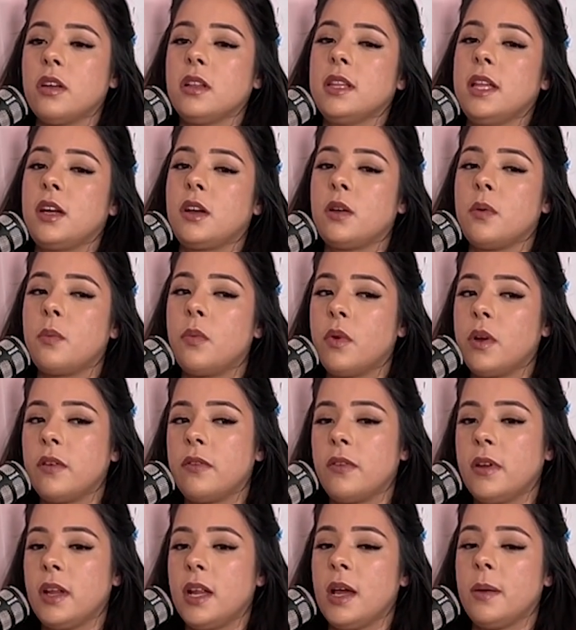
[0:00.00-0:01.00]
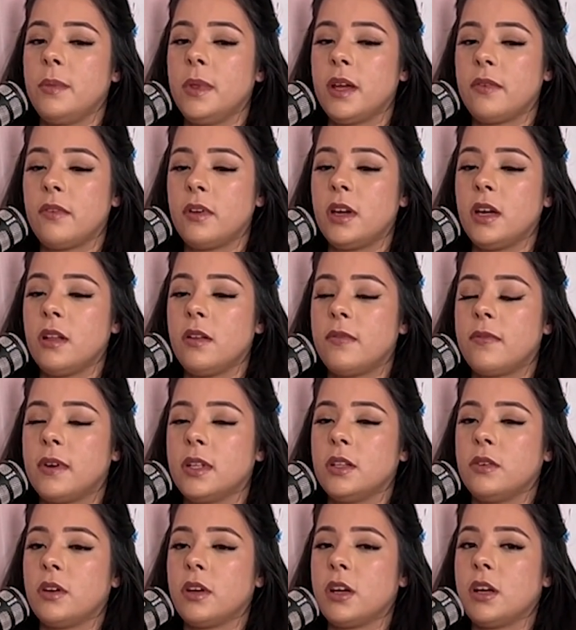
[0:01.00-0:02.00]
and like her boyfriend, I'm never going to
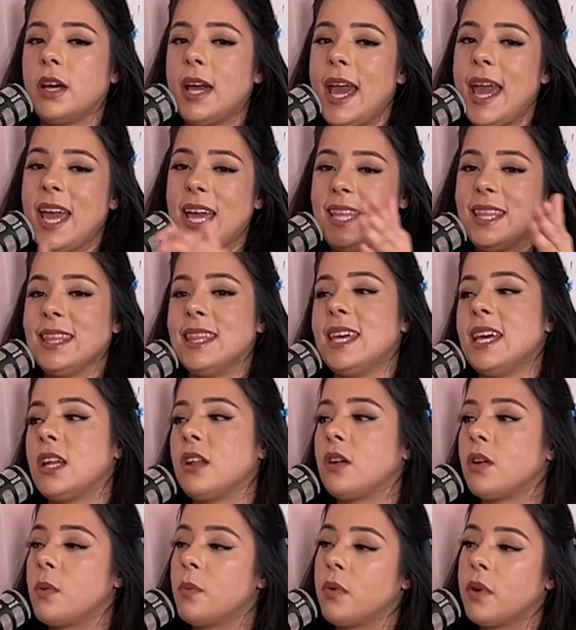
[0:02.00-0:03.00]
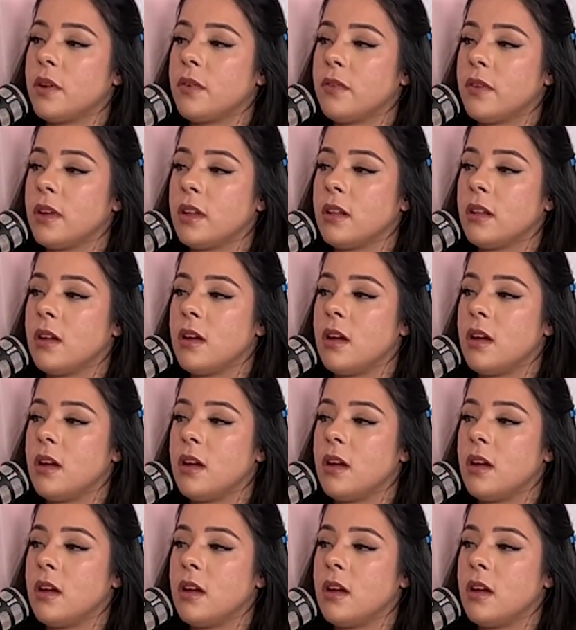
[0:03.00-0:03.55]
follow her and then her boyfriend.